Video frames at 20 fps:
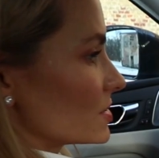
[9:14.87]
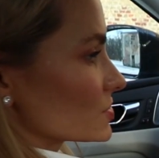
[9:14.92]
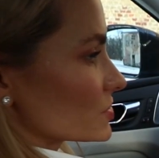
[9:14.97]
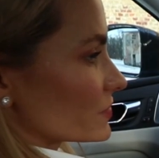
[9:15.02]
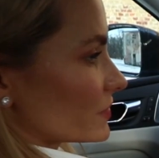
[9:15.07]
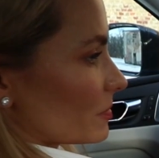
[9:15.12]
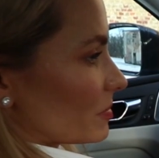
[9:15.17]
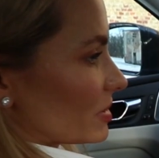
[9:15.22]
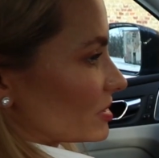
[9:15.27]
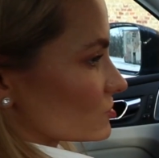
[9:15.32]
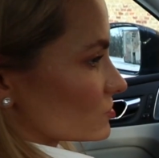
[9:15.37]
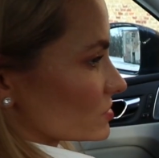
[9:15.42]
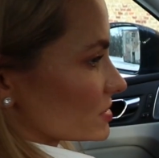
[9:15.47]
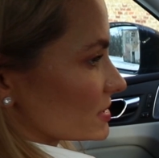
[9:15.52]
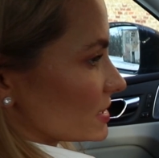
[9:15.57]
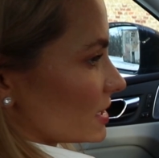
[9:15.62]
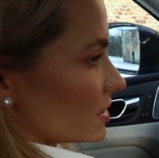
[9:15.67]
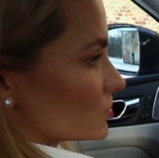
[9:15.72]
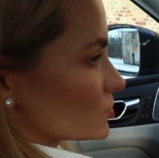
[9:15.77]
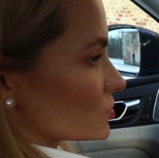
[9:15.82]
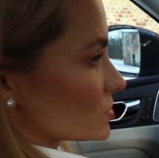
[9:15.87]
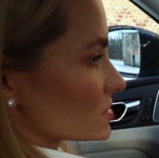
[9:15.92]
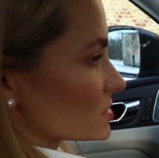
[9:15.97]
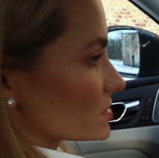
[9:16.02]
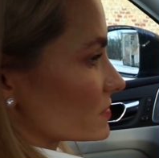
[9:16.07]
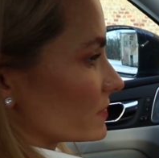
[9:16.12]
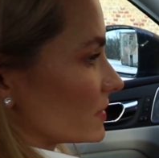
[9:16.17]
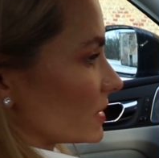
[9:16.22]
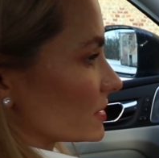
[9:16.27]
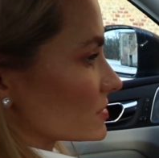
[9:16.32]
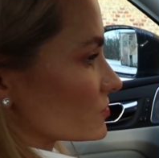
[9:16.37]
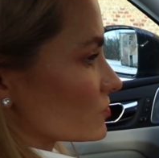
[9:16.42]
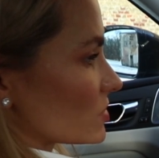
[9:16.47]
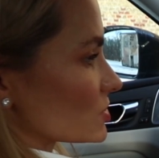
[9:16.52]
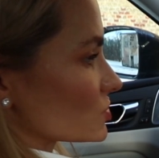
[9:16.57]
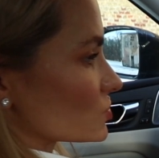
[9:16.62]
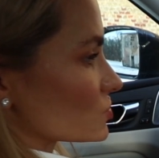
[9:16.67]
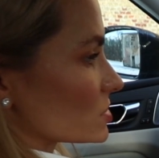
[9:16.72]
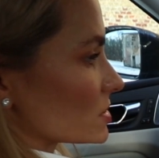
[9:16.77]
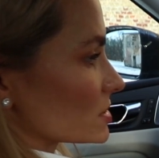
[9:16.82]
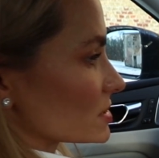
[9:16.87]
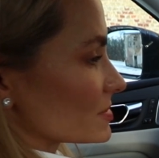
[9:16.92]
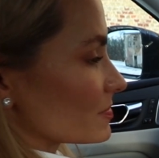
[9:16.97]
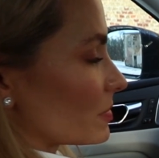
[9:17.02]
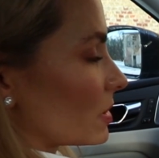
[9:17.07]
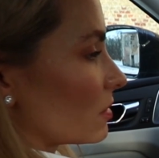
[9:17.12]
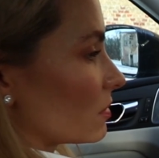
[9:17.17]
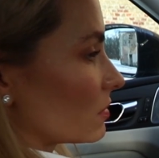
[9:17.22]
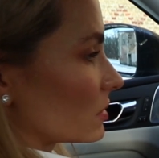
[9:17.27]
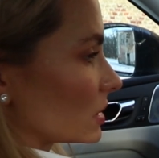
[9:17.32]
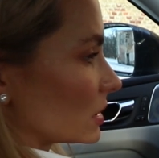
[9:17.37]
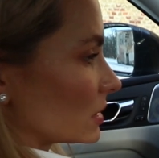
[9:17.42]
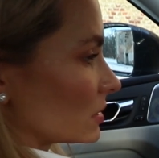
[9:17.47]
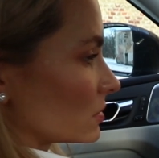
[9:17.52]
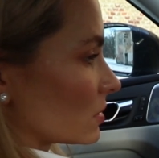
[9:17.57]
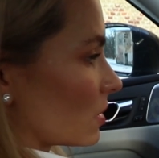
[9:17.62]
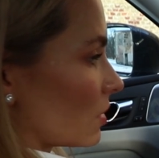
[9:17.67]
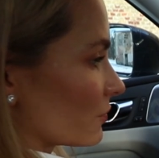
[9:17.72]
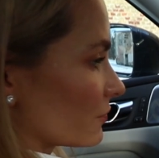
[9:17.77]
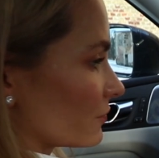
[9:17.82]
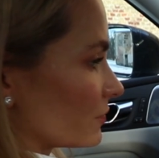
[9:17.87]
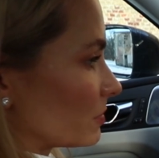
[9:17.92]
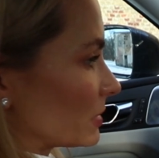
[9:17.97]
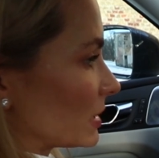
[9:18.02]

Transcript: So you've got petrol stations. You've got restaurants, parking, coffee